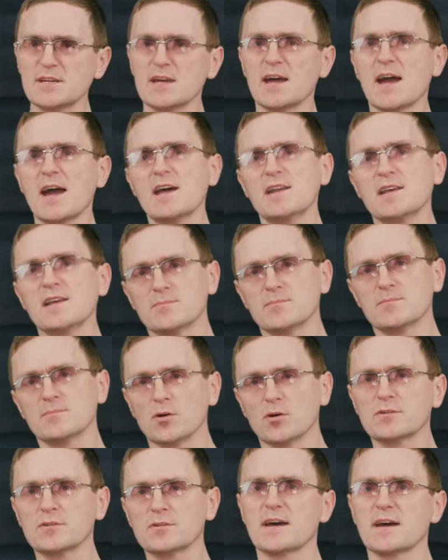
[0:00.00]
subtitles are
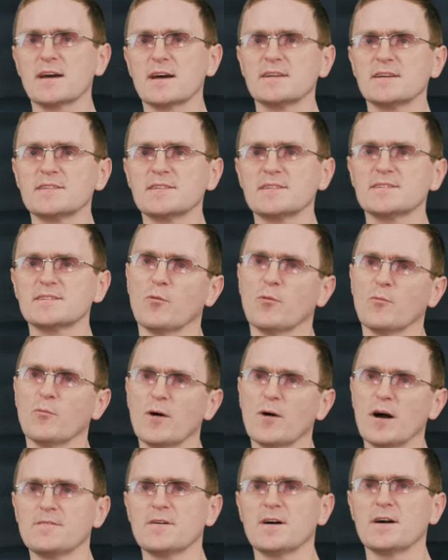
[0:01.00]
enabled, you can
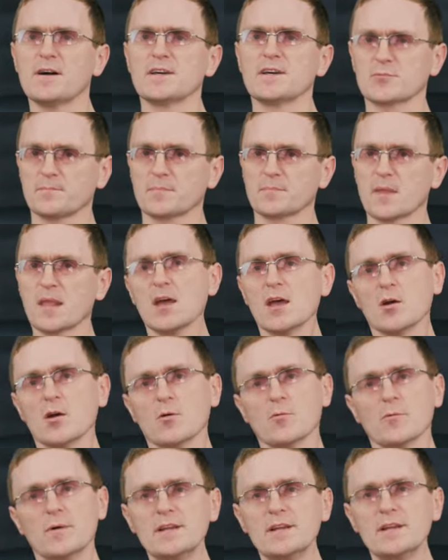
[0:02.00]
press plus to
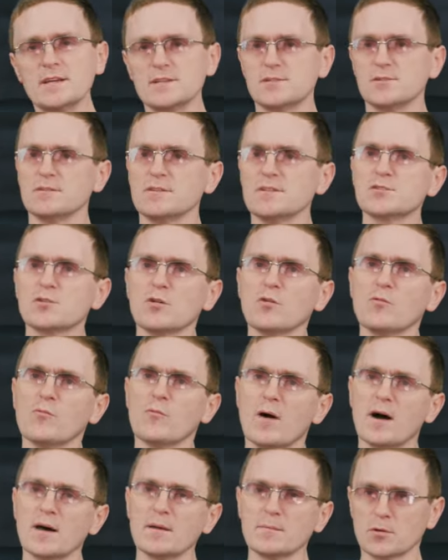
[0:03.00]
make the font bigger
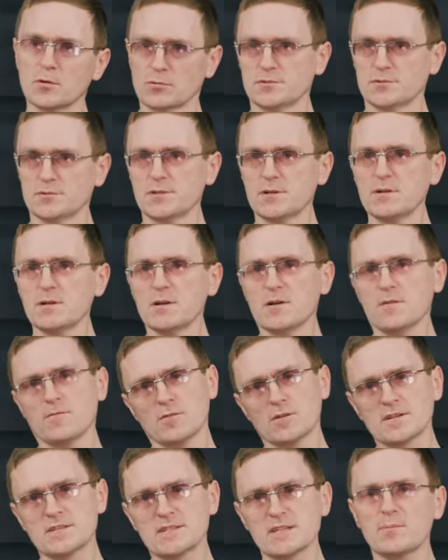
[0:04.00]
or
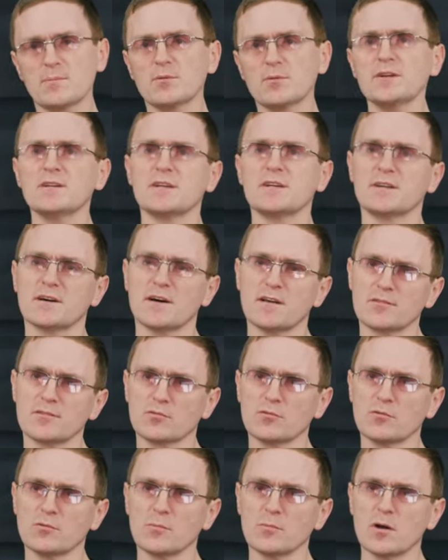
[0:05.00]
minus to make it
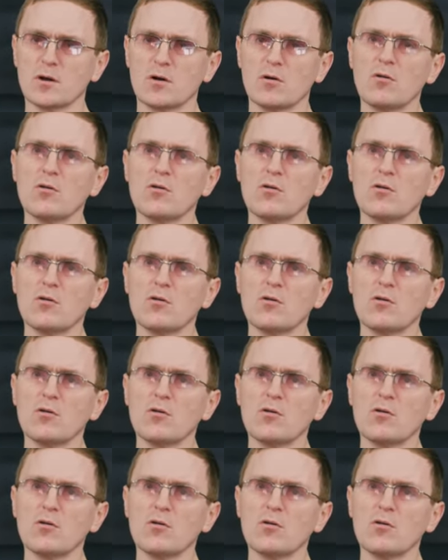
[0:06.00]
smaller.